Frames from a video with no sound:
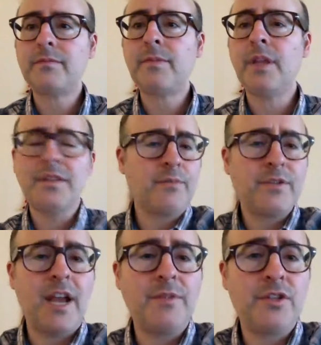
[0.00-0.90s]

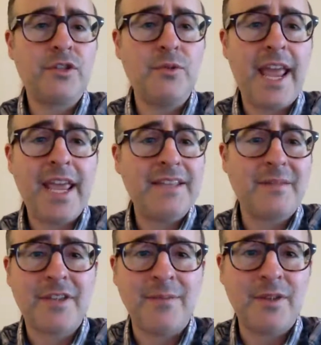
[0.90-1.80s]
Sometimes it's 2 days,
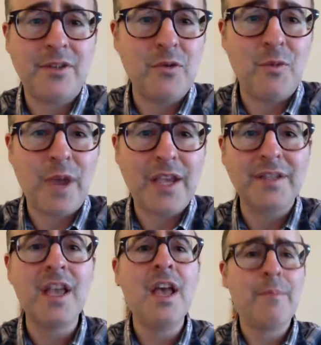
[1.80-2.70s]
sometimes it's 2 weeks, but